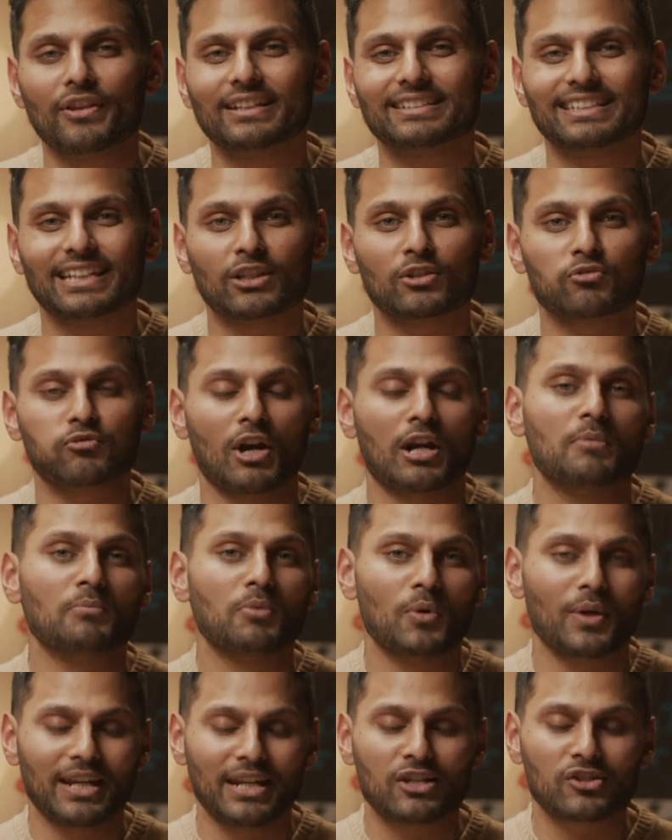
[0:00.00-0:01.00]
this
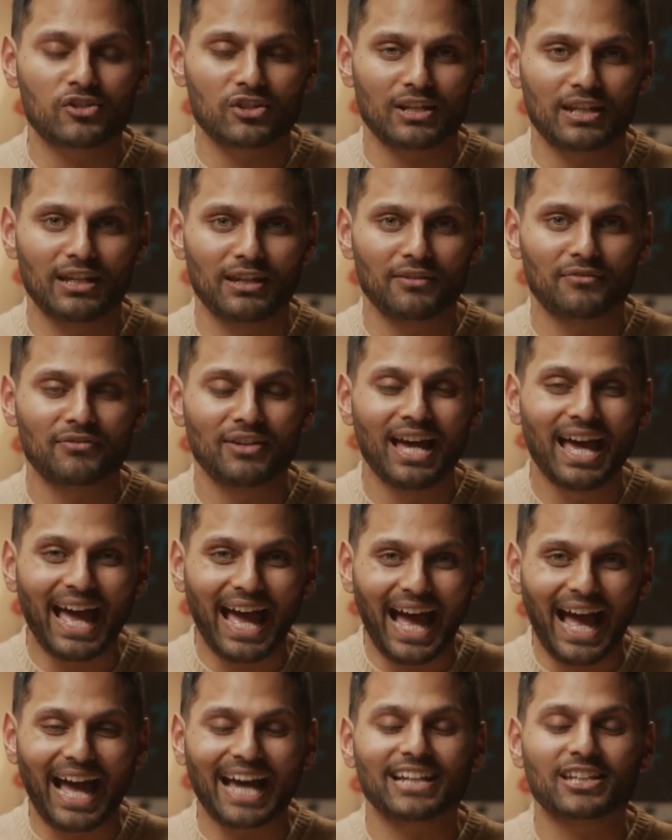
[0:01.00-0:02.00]
incredible initiative
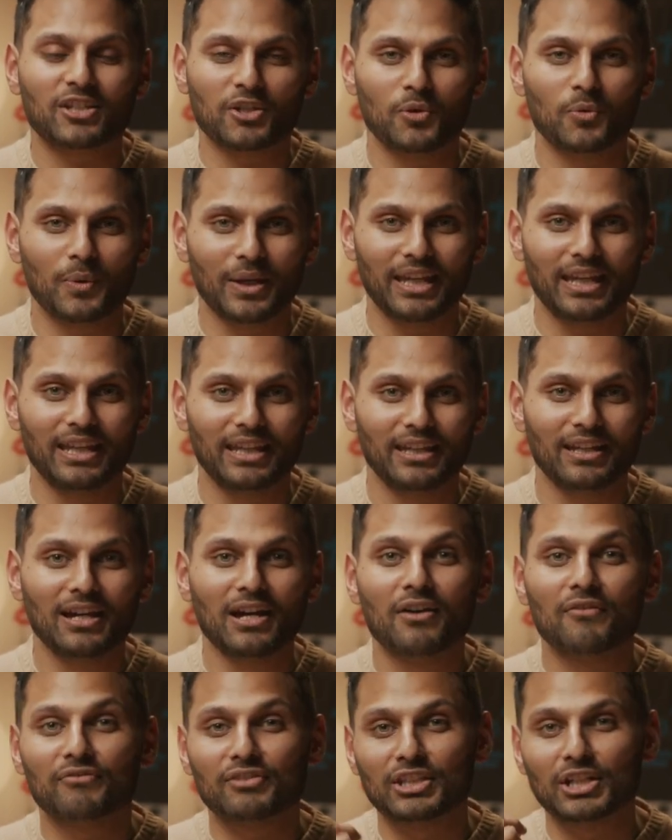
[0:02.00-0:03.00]
at QE
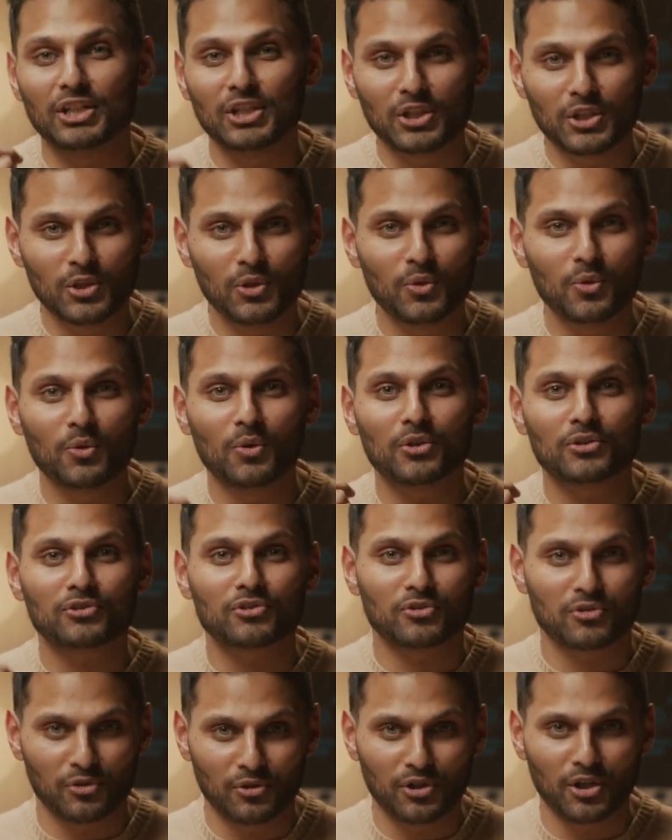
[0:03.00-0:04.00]
for the new
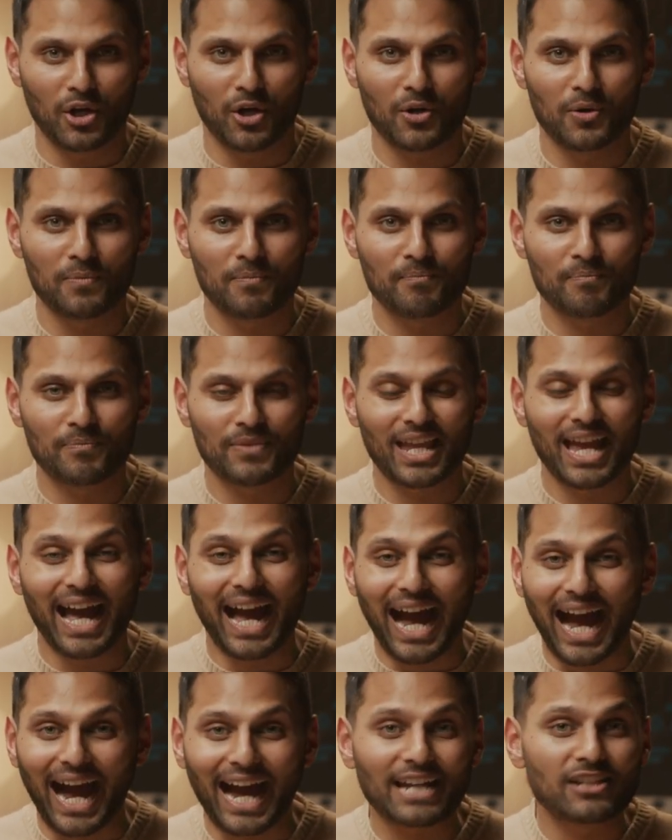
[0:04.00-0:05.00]
studio.
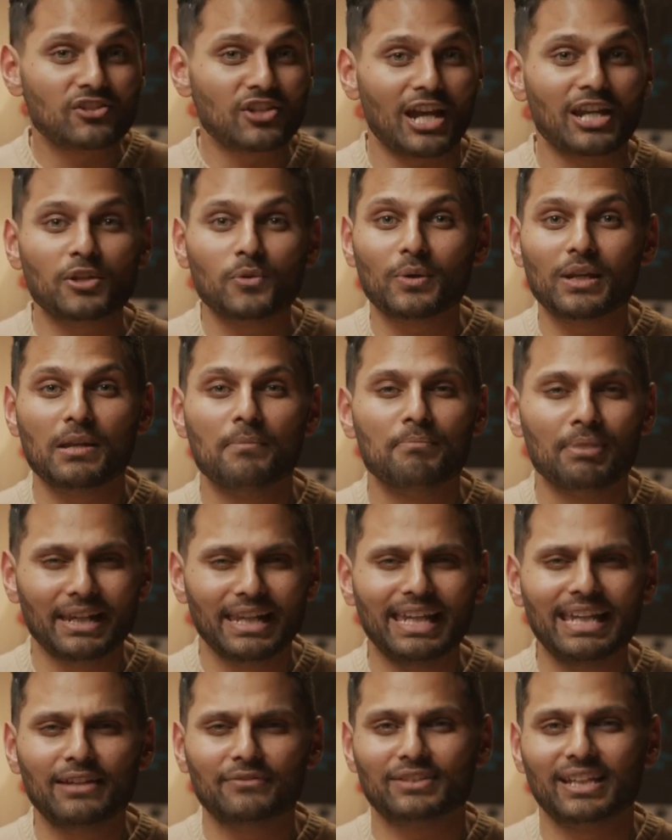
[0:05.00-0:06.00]
I genuinely
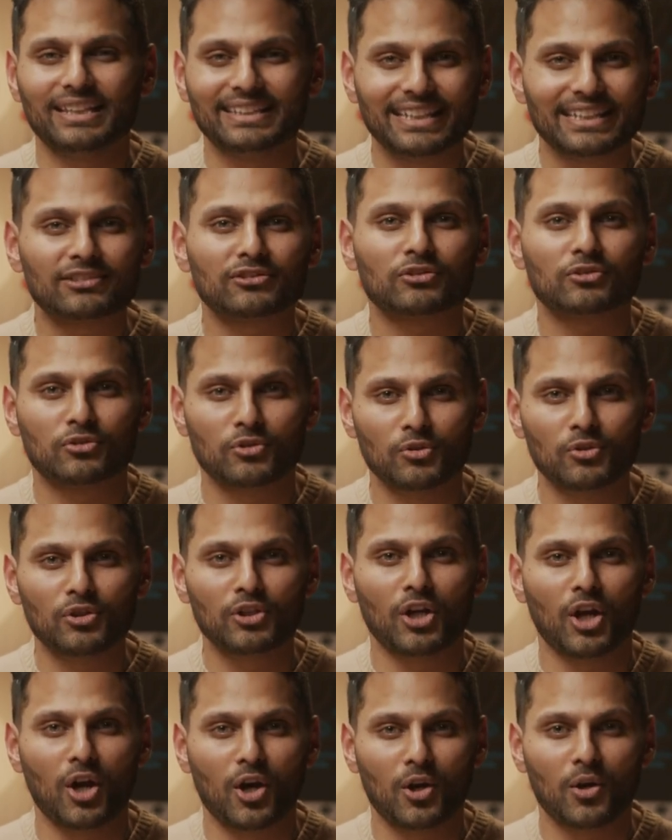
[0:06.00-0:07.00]
believe that this
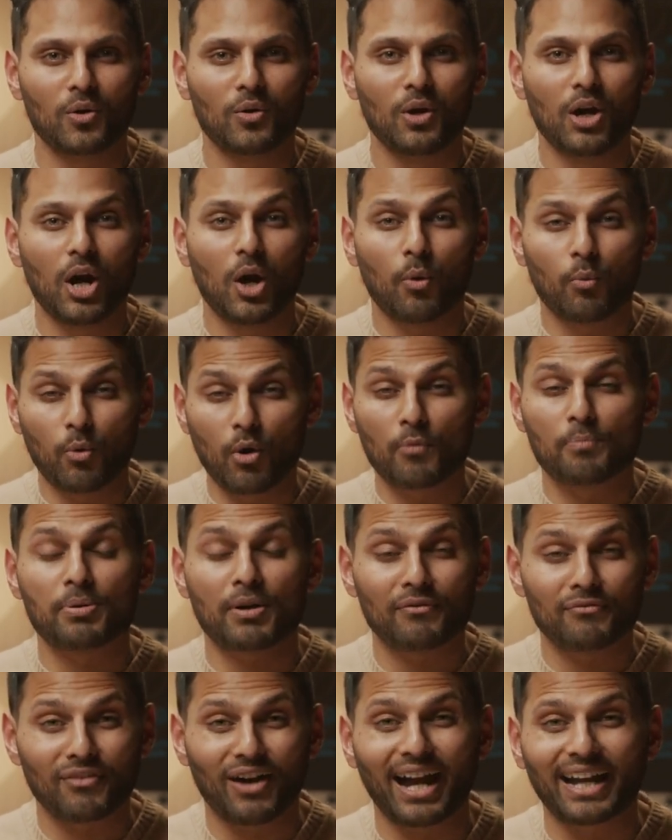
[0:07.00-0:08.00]
studio will
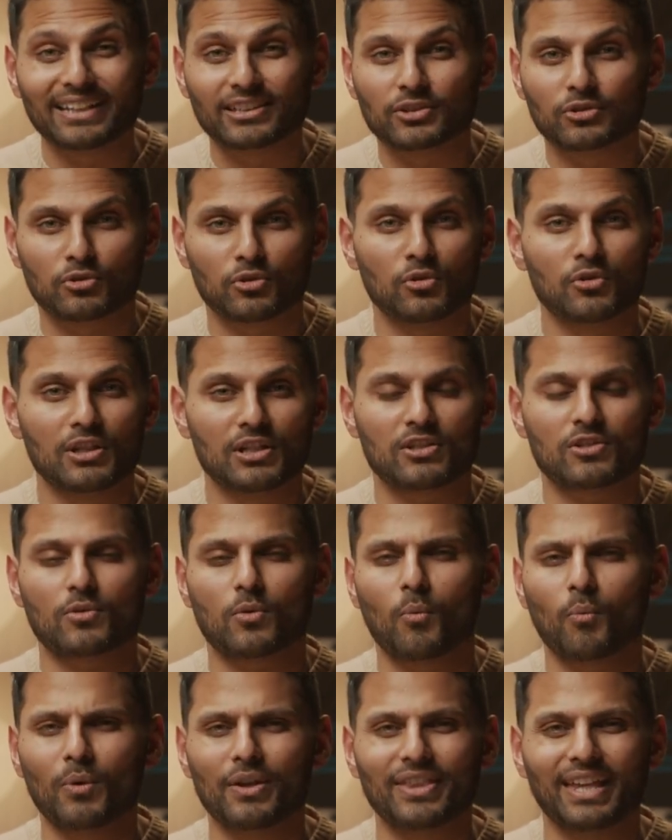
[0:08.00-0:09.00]
provide
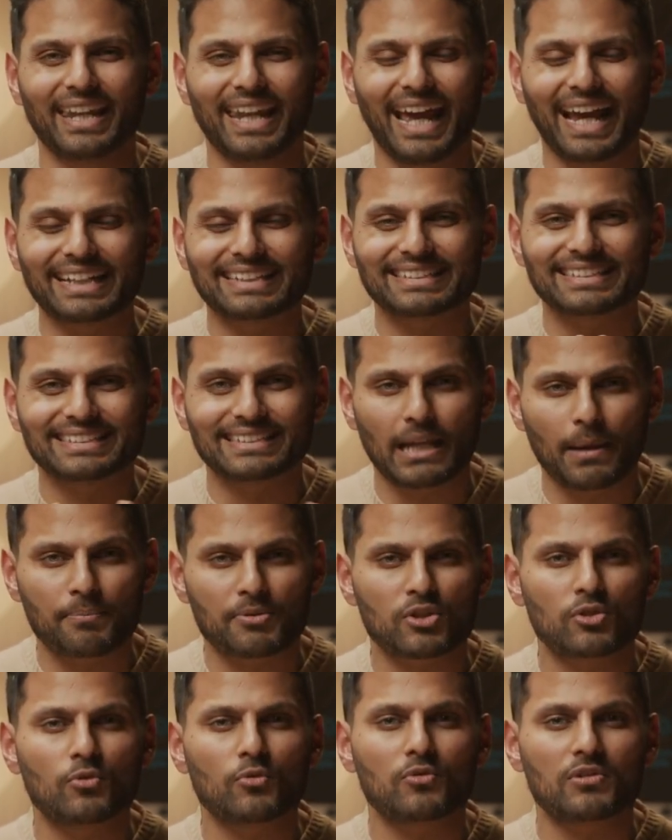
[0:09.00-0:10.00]
students with an
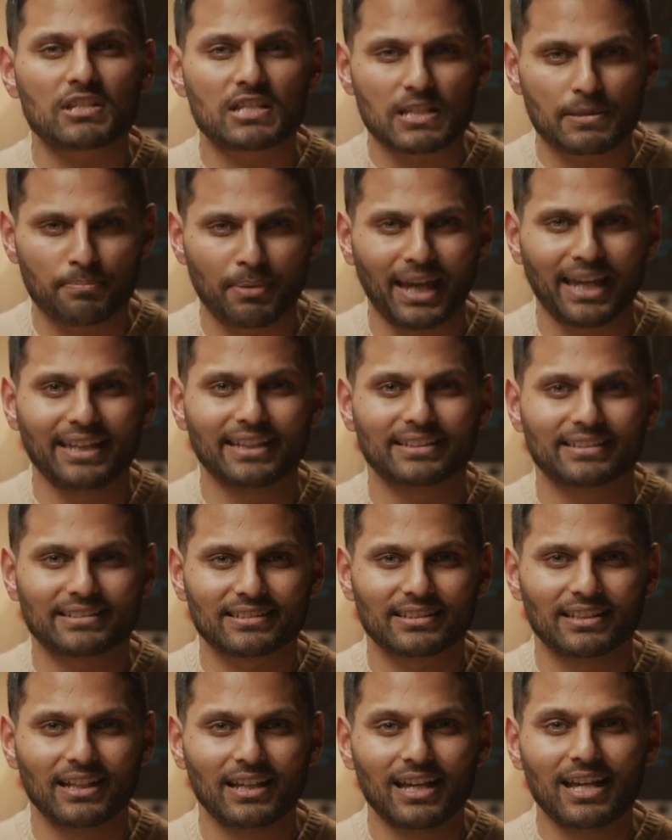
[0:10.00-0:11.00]
exceptional
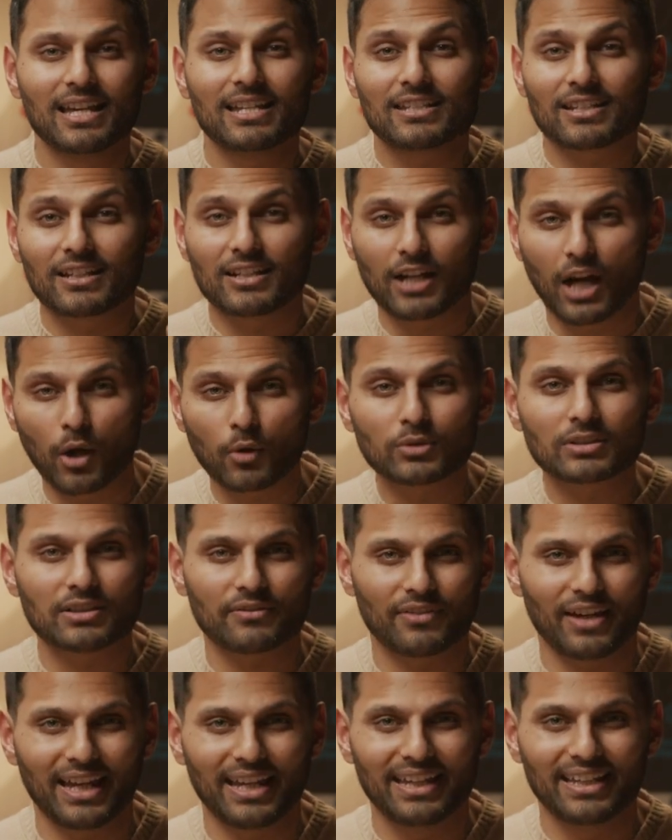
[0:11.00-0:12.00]
space to
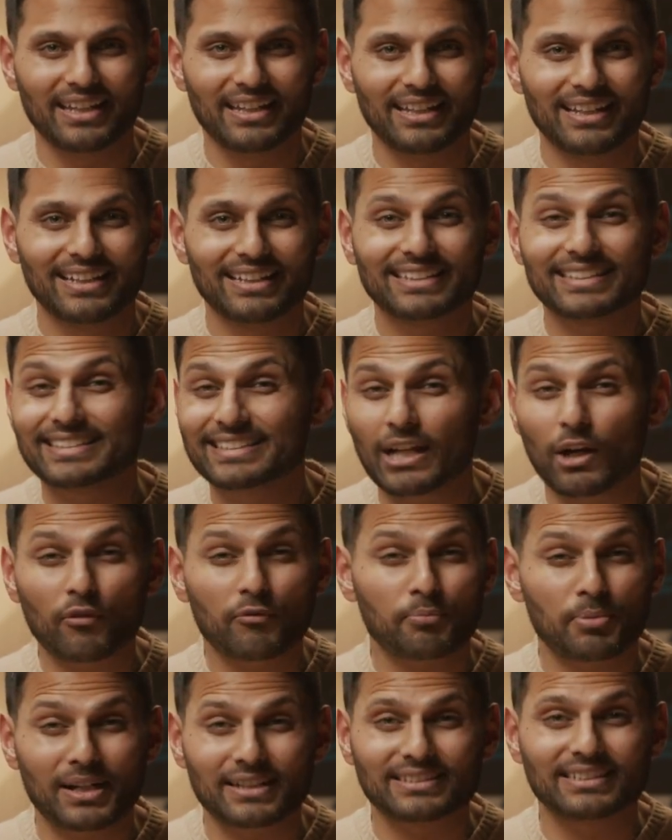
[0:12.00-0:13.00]
cultivate
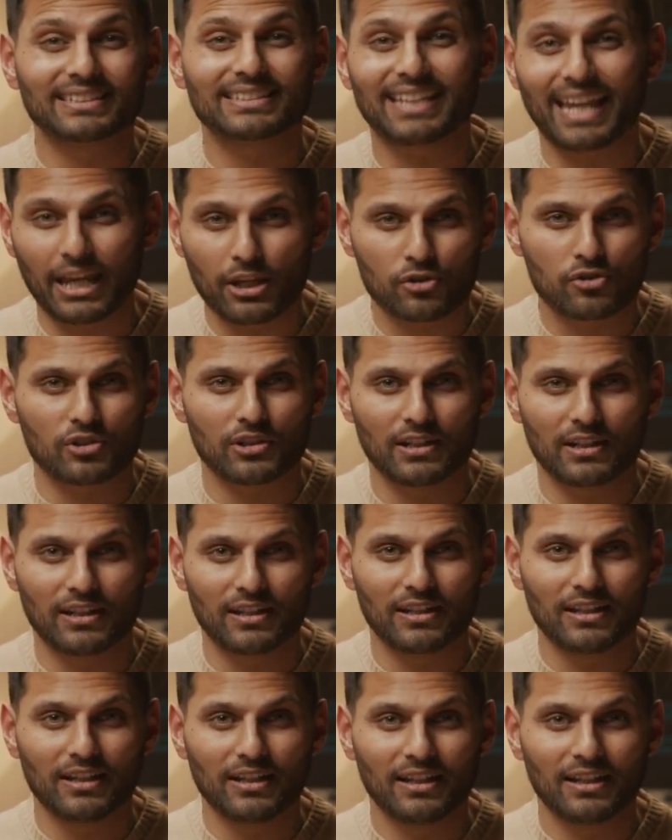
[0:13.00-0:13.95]
self-presentation,